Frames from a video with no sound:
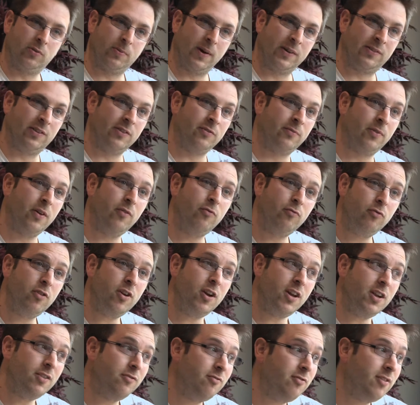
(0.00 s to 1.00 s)
expressive. But
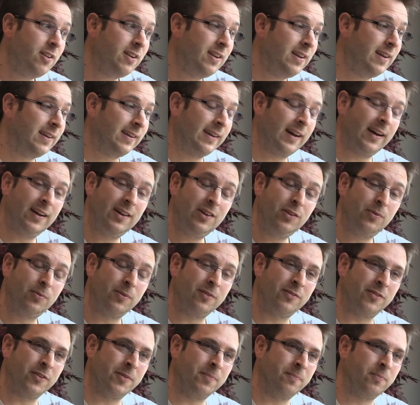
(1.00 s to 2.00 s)
really, really engage
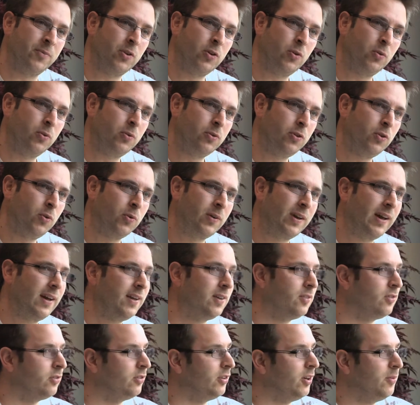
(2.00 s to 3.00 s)
with them. You'll you'll
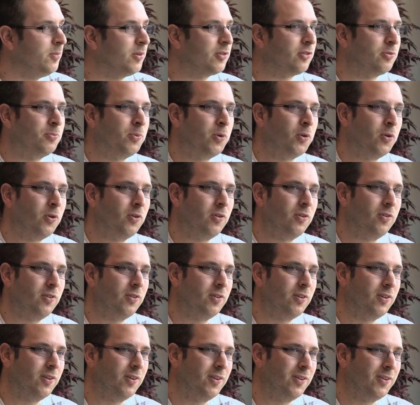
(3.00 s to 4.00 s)
gain so much more.
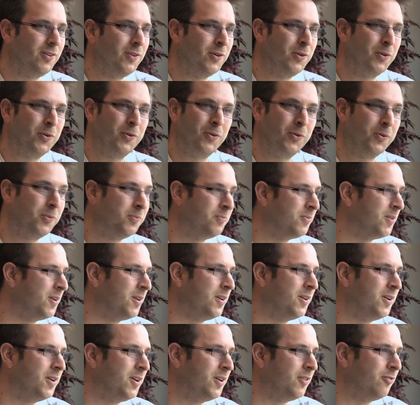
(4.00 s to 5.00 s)
You'll
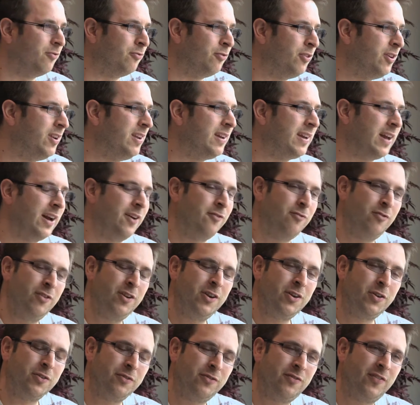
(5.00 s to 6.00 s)
really get a
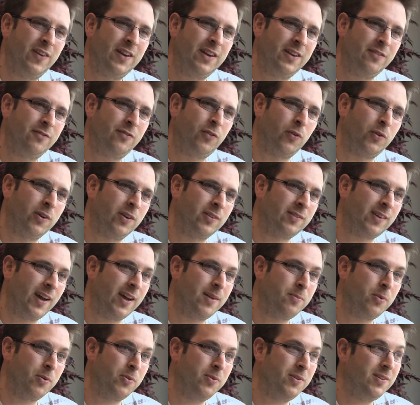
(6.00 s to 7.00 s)
really good feeling for your
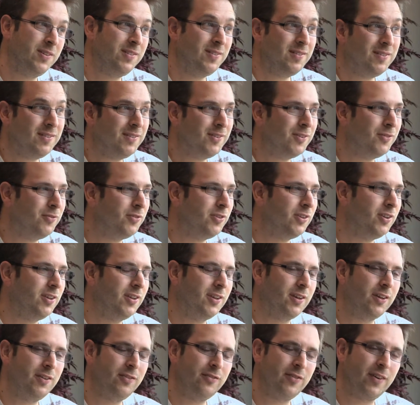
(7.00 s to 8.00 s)
table, and obviously,
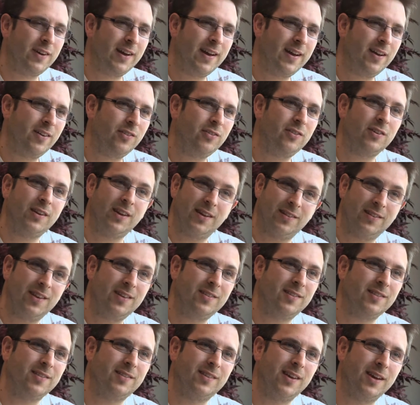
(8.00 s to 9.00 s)
you know, front of house you get
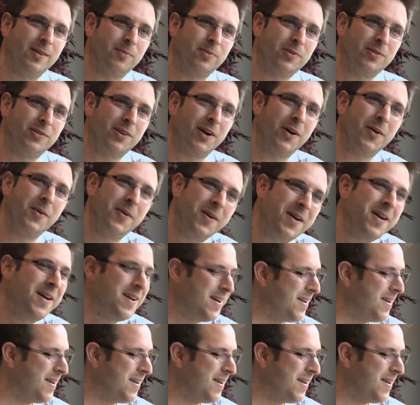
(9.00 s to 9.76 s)
decent tips. So